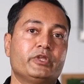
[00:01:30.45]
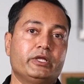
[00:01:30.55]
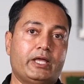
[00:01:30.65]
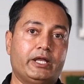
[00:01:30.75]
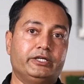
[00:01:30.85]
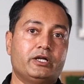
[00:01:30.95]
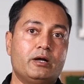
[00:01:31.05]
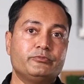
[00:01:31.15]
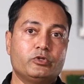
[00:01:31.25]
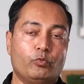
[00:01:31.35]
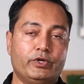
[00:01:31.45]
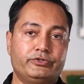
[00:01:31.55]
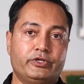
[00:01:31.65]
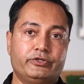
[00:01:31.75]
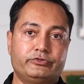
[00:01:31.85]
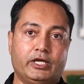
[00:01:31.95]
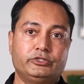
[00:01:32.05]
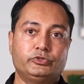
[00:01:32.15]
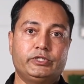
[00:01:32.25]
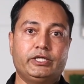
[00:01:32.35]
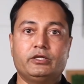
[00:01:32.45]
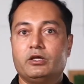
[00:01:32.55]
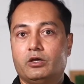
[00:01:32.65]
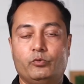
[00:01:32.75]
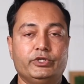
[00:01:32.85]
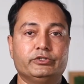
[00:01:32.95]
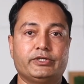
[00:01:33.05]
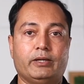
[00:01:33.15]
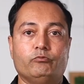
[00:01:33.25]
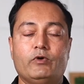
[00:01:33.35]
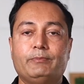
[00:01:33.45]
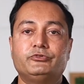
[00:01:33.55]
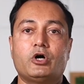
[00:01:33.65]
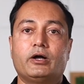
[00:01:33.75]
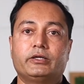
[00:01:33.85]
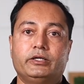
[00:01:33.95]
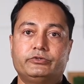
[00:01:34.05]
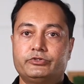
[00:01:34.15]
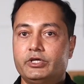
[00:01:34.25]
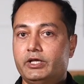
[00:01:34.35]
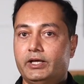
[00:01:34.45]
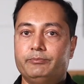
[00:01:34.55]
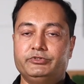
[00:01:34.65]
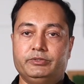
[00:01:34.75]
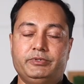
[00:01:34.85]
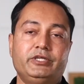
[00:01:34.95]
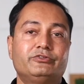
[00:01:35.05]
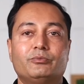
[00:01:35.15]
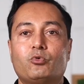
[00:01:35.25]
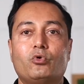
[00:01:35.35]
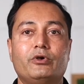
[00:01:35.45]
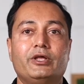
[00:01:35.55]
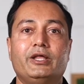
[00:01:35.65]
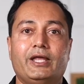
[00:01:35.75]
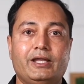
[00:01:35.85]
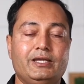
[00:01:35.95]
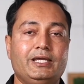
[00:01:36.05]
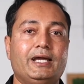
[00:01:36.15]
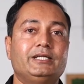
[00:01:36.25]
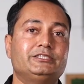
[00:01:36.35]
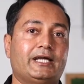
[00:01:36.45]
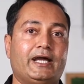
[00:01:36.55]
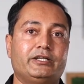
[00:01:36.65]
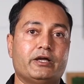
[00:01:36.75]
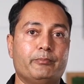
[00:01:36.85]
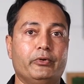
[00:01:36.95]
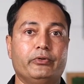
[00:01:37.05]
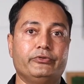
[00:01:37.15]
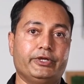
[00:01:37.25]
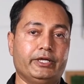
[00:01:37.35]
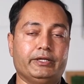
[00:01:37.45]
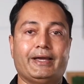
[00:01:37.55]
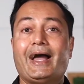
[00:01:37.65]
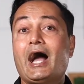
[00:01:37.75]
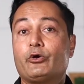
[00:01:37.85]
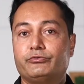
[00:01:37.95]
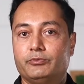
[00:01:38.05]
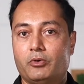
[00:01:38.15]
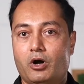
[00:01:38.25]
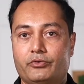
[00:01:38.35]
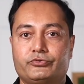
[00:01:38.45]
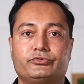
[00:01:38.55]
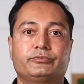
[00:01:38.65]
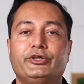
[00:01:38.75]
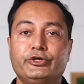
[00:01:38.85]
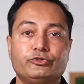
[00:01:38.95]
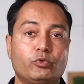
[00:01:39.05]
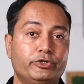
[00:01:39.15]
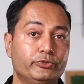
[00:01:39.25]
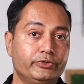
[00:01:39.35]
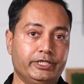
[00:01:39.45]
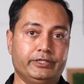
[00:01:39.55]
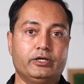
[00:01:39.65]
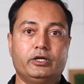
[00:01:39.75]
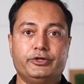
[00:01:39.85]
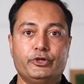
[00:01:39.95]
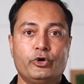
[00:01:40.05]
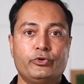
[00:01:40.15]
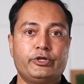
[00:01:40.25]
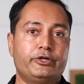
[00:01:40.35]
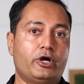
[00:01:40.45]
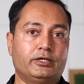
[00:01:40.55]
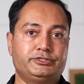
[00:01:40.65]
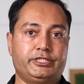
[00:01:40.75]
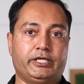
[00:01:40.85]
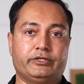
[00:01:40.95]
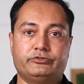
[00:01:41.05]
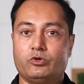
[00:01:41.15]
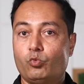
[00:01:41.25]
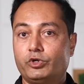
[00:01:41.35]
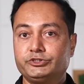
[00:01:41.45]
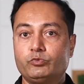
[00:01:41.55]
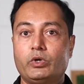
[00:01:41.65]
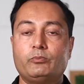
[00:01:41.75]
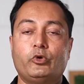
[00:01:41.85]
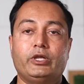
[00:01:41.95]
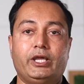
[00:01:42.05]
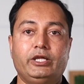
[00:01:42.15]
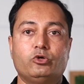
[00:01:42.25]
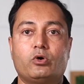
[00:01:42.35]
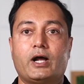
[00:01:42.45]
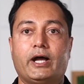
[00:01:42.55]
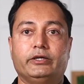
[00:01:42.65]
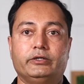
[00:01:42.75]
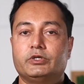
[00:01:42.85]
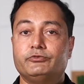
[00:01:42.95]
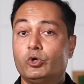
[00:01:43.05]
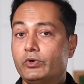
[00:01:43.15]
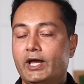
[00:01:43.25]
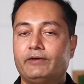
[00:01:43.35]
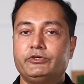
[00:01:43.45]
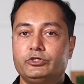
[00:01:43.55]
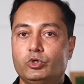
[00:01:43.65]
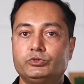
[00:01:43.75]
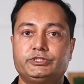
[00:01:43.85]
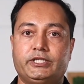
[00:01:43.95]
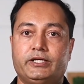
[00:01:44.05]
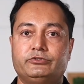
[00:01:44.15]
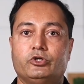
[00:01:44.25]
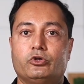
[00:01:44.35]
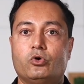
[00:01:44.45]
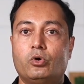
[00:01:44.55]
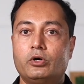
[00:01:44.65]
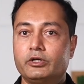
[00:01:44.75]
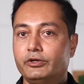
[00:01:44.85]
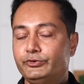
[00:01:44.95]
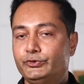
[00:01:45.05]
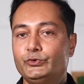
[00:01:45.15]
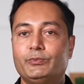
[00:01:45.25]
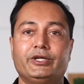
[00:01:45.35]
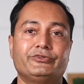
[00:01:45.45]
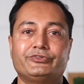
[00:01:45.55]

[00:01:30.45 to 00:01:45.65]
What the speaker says: And it comes with scheduling, real-time WebSockets, MCP support, and AI chat built in, out of the box. Here's what you need. Node.js, version 1.8 or higher. If you don't have it, nodejs.org, 2 minutes